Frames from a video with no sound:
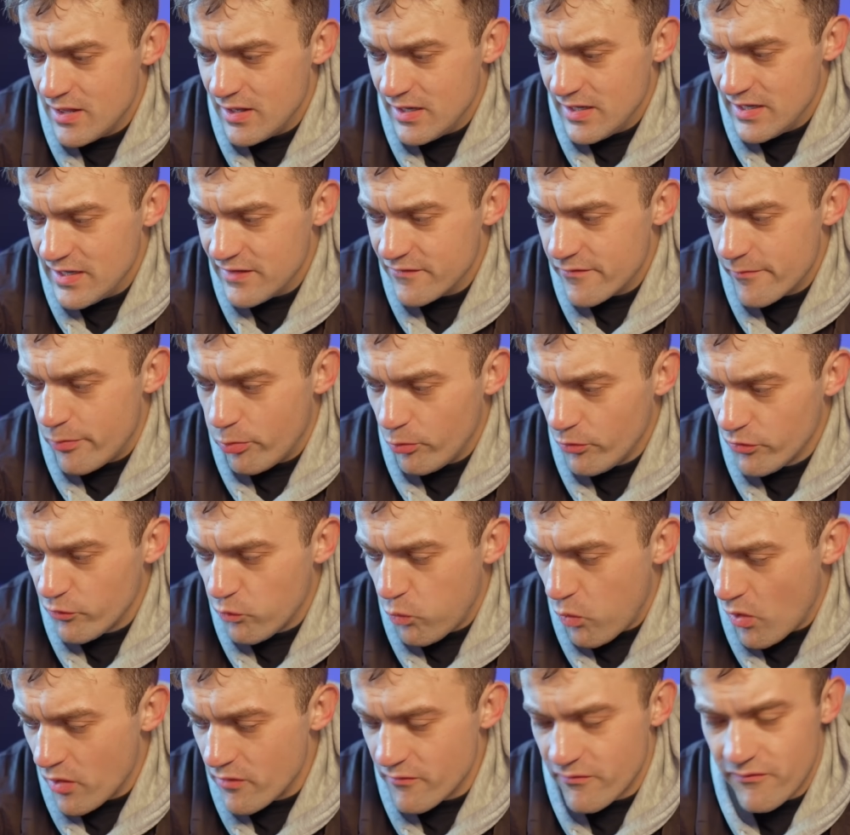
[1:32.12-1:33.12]
Liverpool's
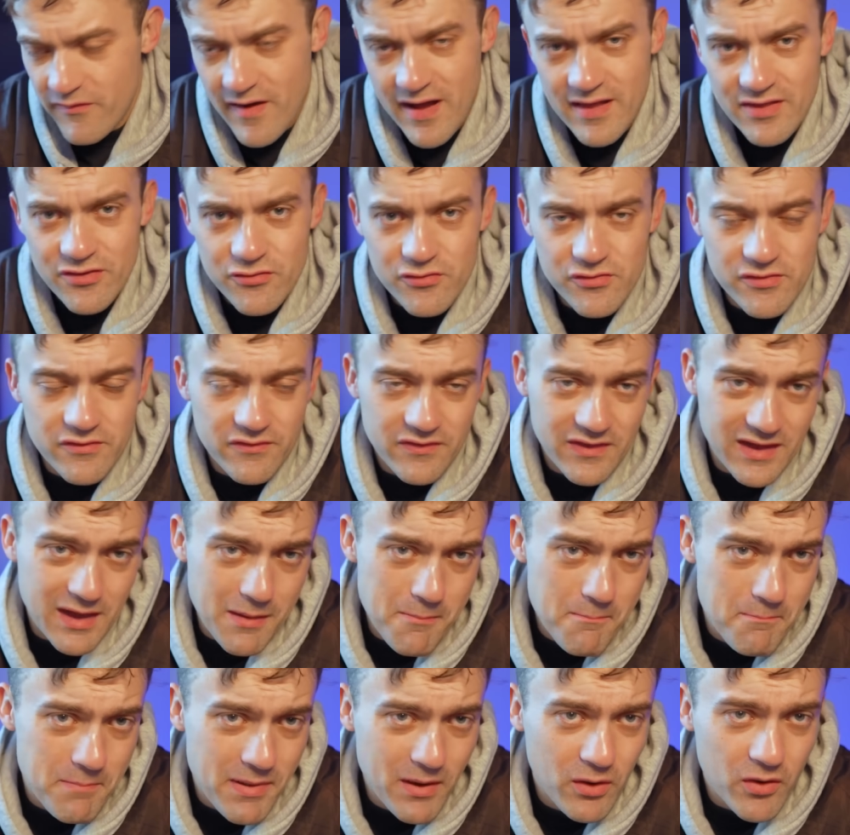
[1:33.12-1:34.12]
one factor is if they
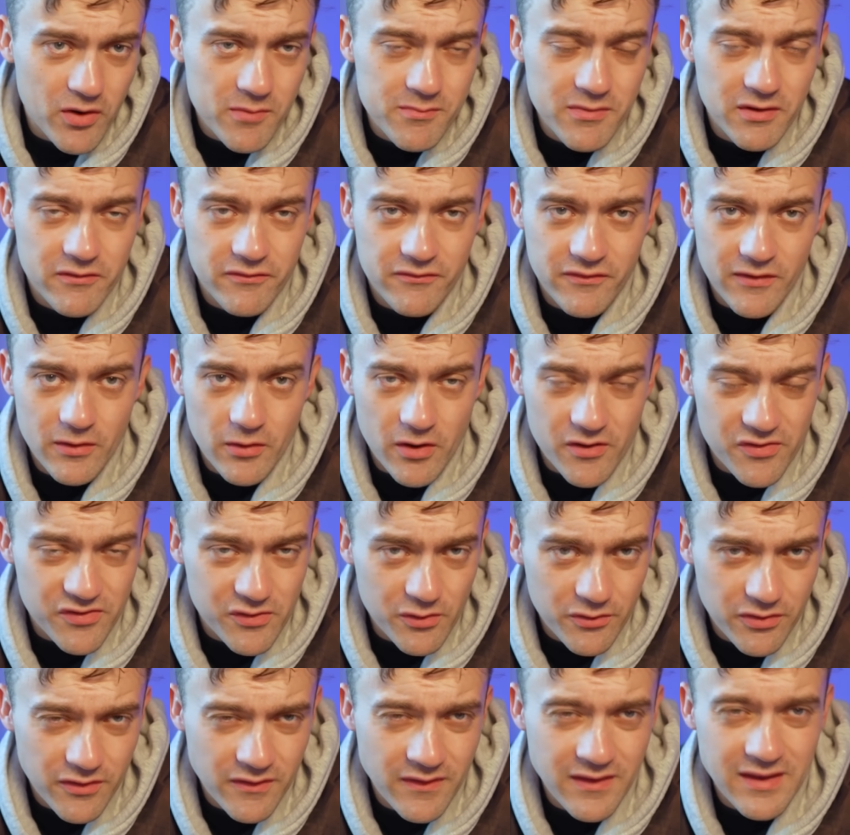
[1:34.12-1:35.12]
can build a midfield. I
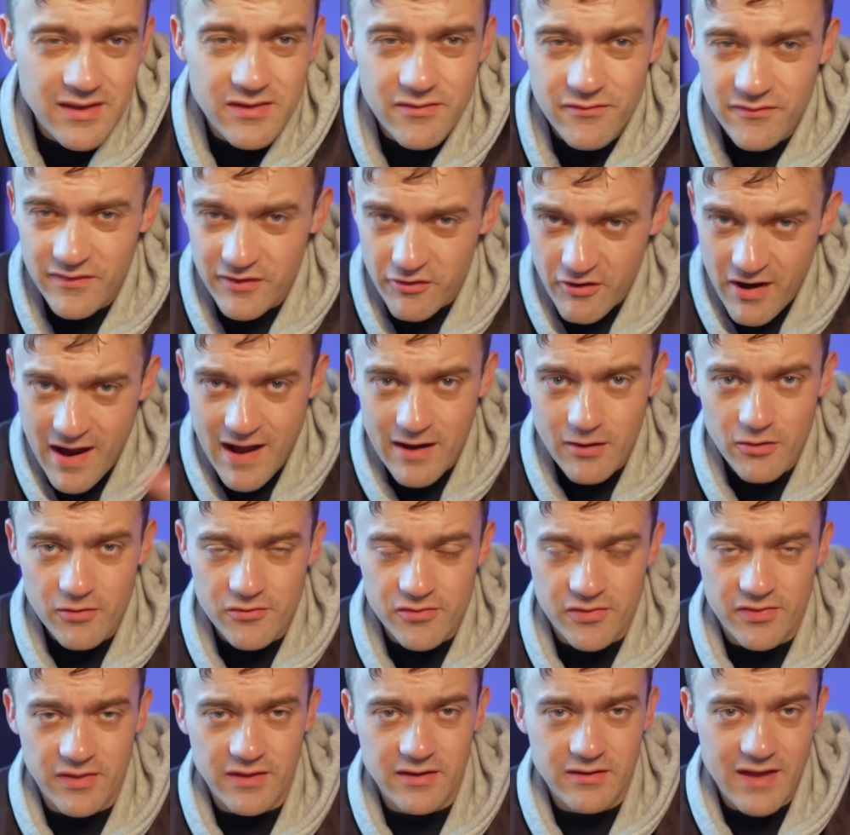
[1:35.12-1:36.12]
still think we need to figure it out,
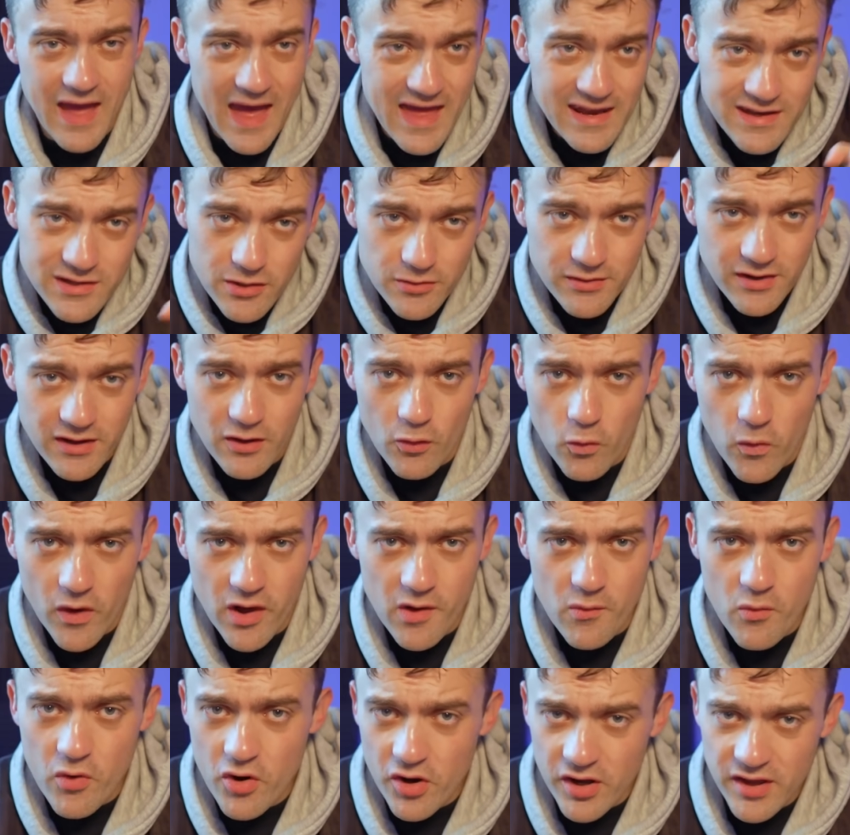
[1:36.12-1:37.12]
because I think Endo didn't
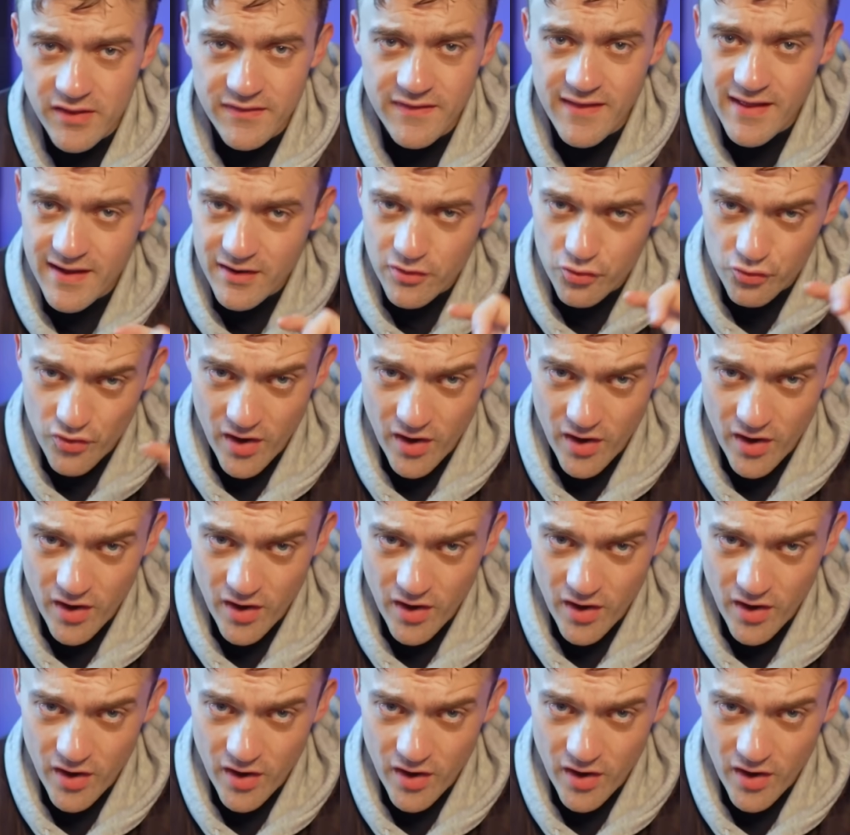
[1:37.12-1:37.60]
quite work in there.